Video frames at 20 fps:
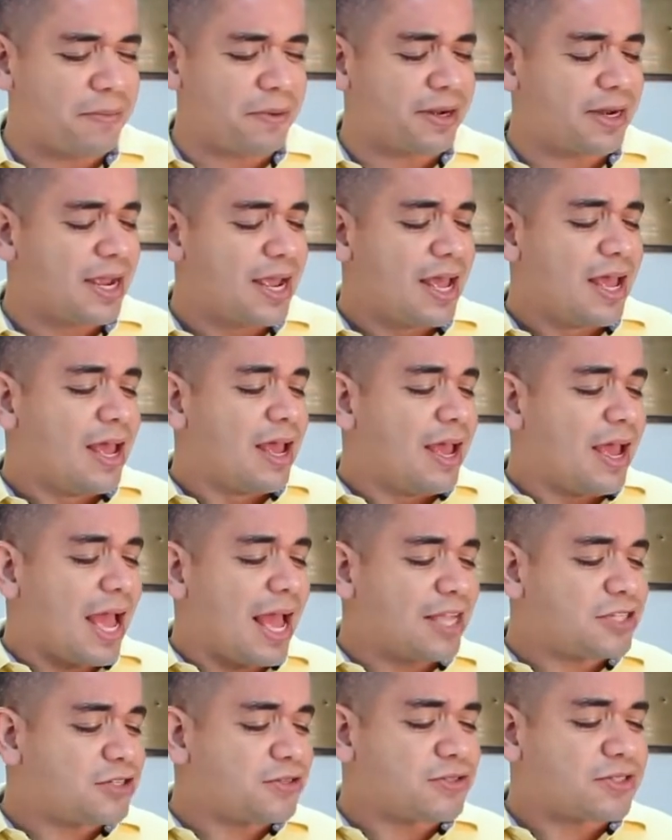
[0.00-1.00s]
But
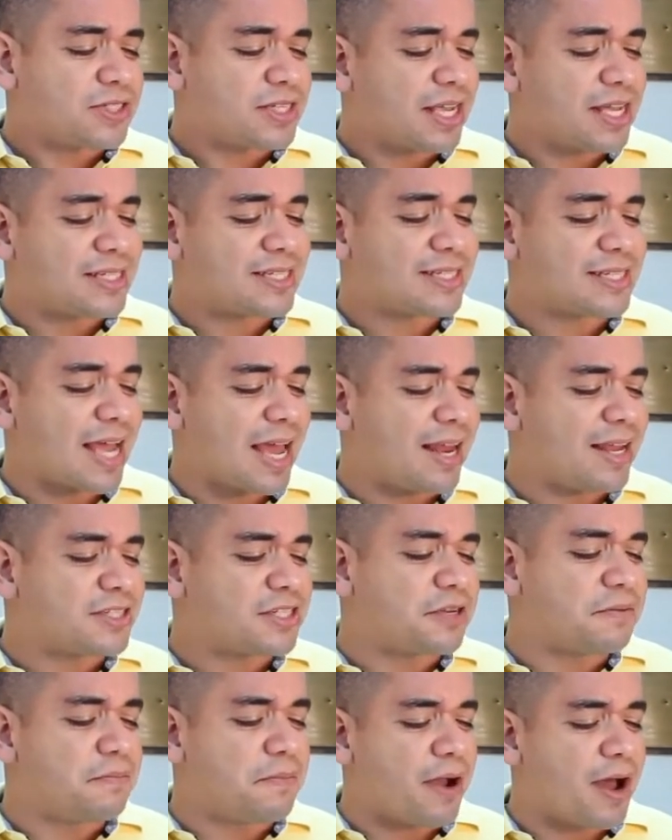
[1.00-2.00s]
Angel says,
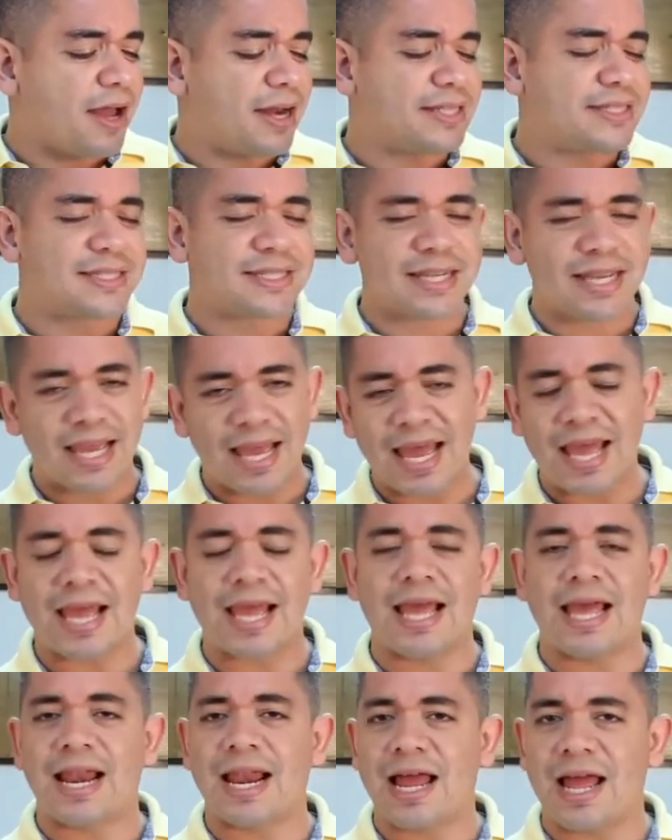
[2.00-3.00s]
CyanogenMod is
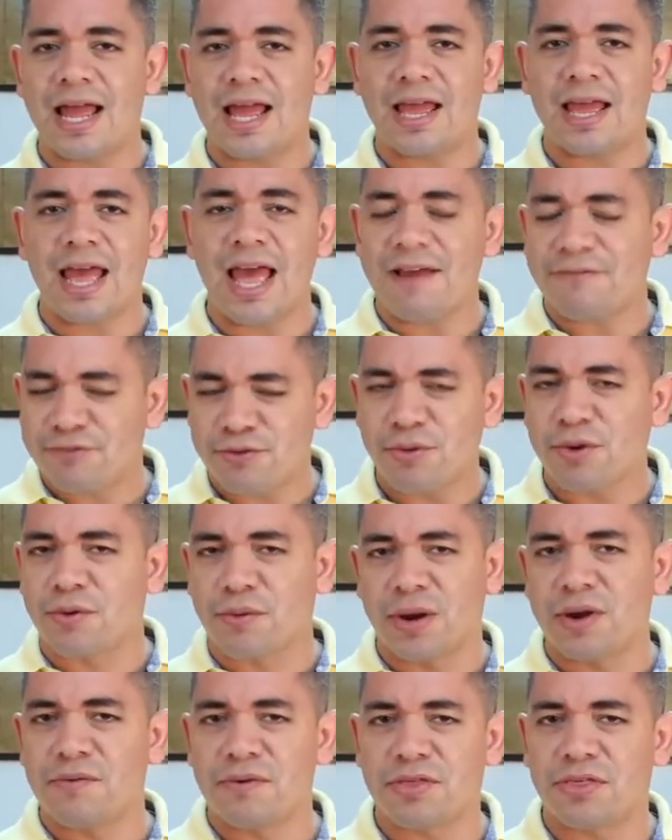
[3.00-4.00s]
king, and I have to
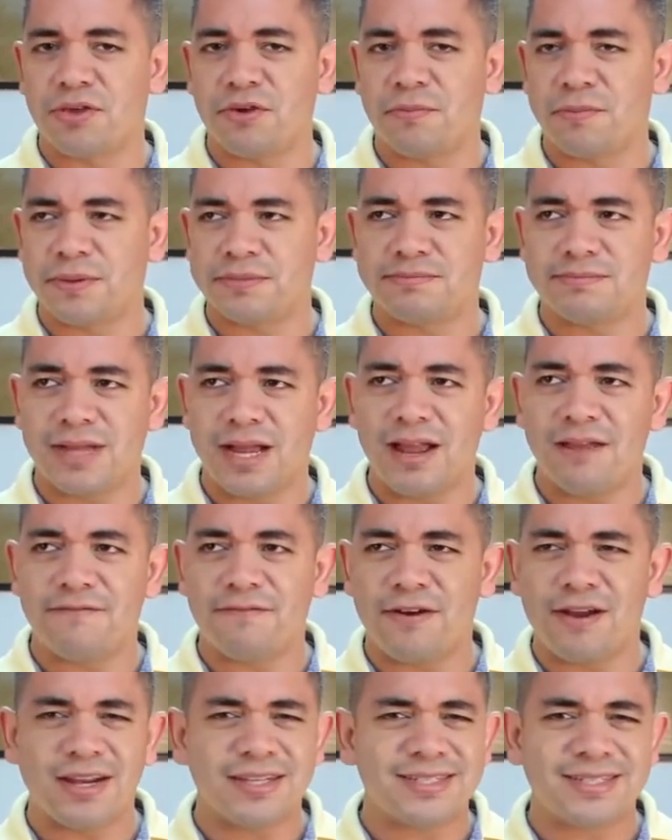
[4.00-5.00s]
agree with you, but
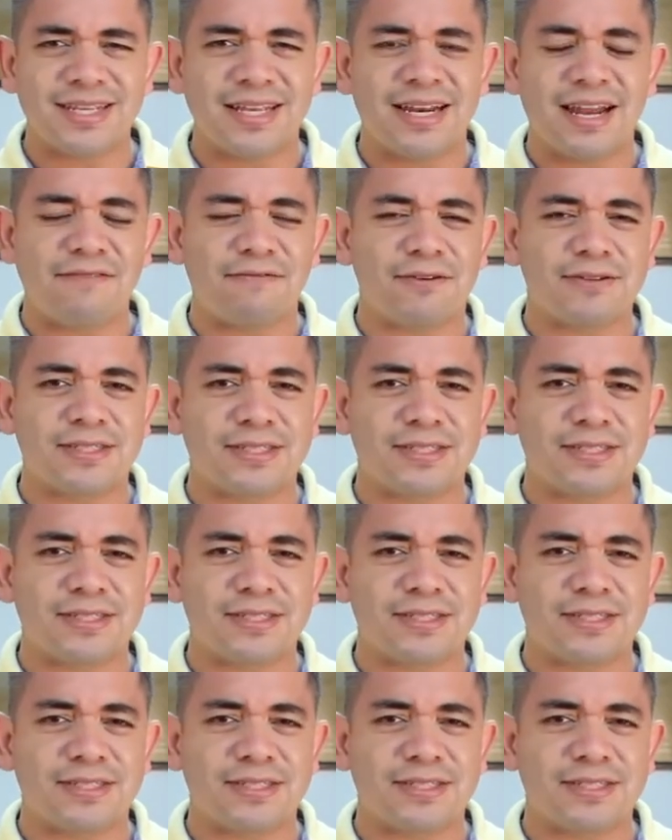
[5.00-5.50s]
I've honestly never